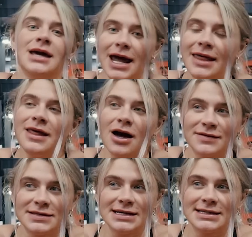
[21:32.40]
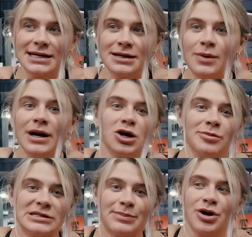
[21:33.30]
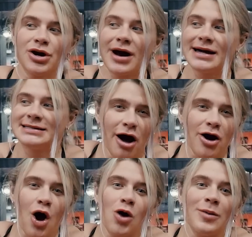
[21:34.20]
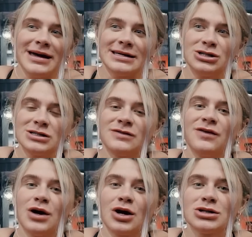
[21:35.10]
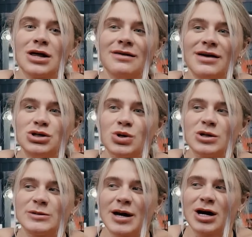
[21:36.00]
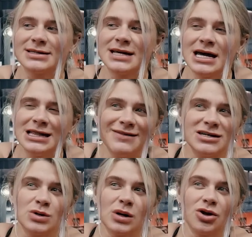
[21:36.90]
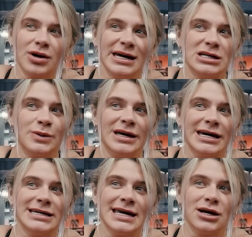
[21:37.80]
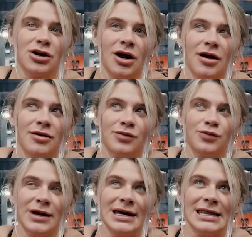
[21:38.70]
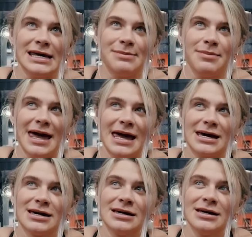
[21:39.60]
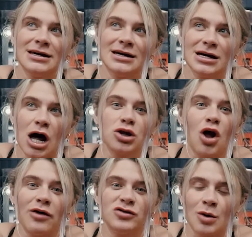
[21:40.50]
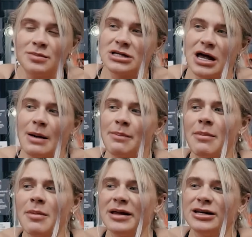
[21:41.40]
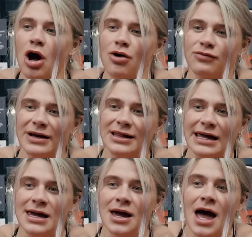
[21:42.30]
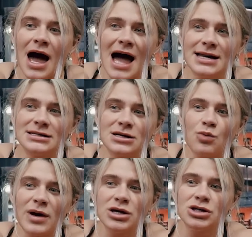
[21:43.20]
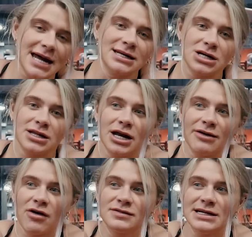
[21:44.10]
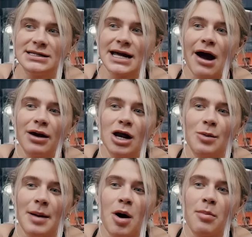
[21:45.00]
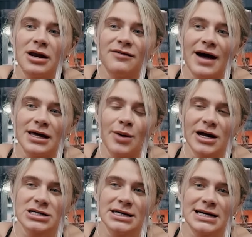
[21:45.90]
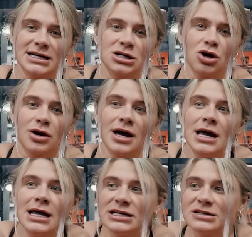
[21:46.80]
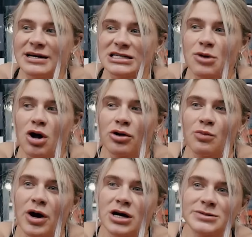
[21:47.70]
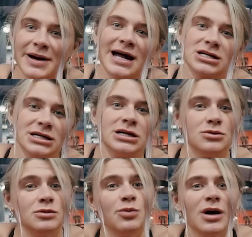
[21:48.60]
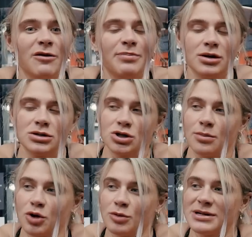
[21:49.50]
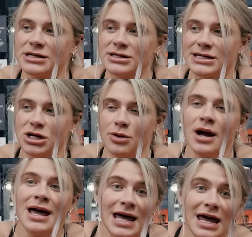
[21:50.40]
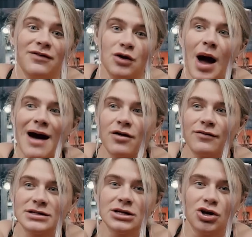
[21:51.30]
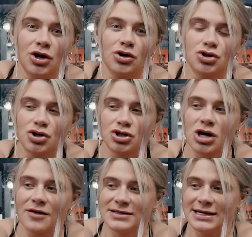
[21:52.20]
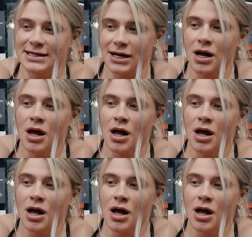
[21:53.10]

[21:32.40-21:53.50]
In the off season, when it comes to progress, can't always just focus on the visuals because the visual look each week, is it gonna really make a lot of jumps? Probably not really. And when you tend to, at the end of off season, carry a little bit more body fat, you actually tend to look a little bit smaller and worse when actually you will have built some good muscle tissue if you have obviously done a good structured off season.